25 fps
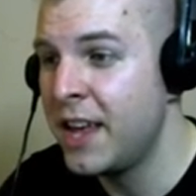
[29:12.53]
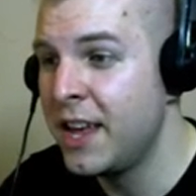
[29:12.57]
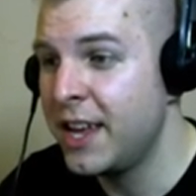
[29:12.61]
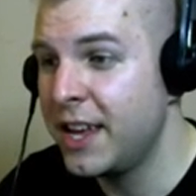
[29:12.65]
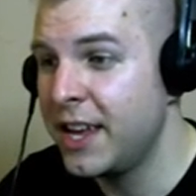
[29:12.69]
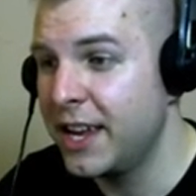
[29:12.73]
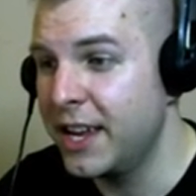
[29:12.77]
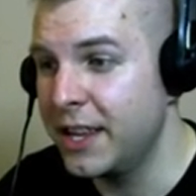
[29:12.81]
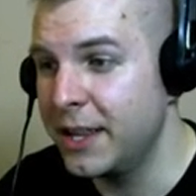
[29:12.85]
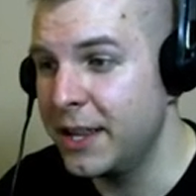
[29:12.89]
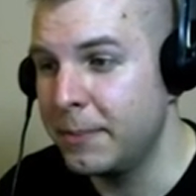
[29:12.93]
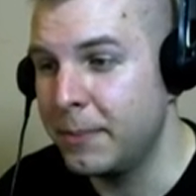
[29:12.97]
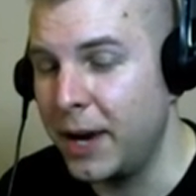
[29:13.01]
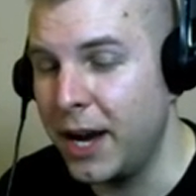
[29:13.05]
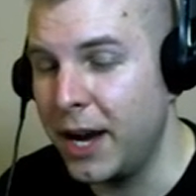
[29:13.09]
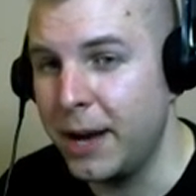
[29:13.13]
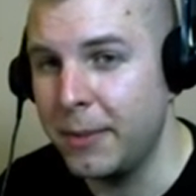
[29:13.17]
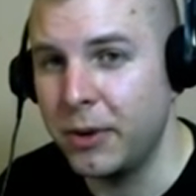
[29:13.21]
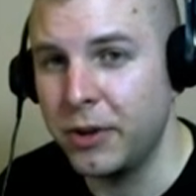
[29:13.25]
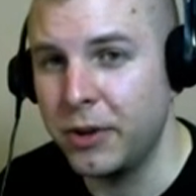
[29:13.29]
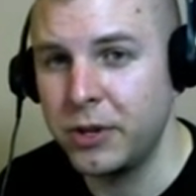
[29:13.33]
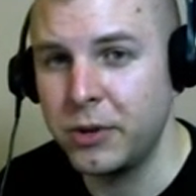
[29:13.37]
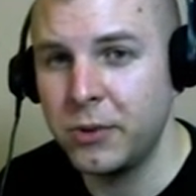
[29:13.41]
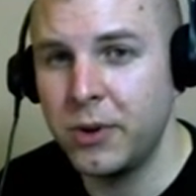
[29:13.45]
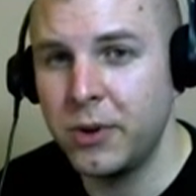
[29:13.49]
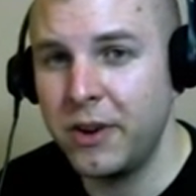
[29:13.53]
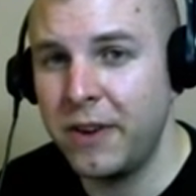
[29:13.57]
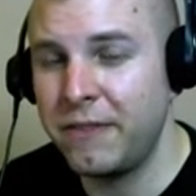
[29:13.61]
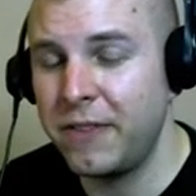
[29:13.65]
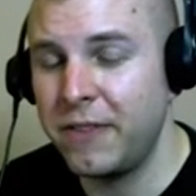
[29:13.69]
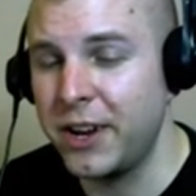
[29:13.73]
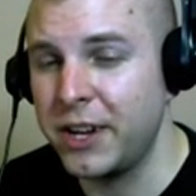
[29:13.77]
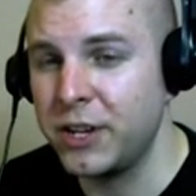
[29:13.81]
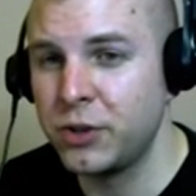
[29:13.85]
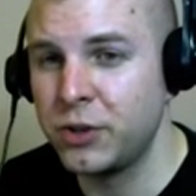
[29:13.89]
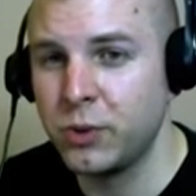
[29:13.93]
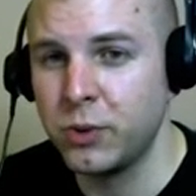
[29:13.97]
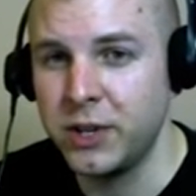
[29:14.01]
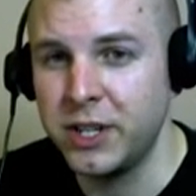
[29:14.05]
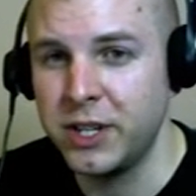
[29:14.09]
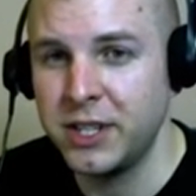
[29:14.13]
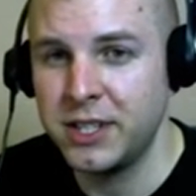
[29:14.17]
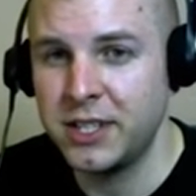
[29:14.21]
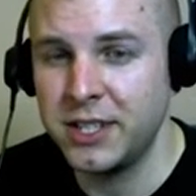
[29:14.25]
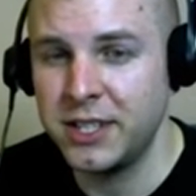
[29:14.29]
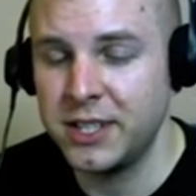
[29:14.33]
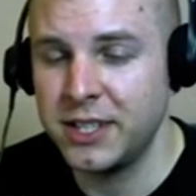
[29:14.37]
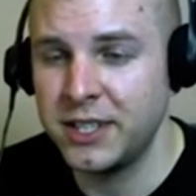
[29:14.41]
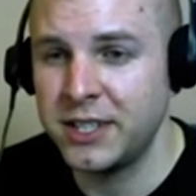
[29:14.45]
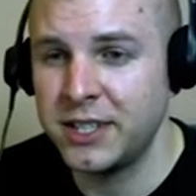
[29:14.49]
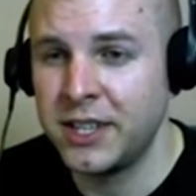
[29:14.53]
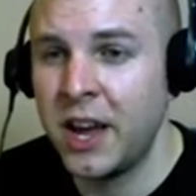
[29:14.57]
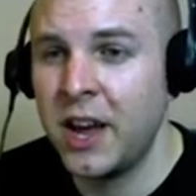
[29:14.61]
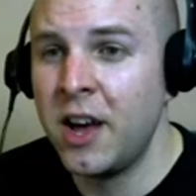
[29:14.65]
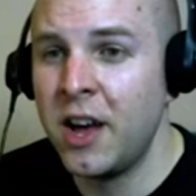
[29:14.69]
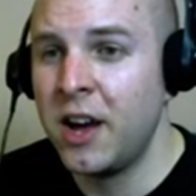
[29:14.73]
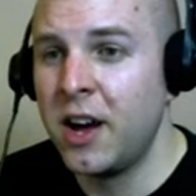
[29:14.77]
in the Bible. You won't find treatises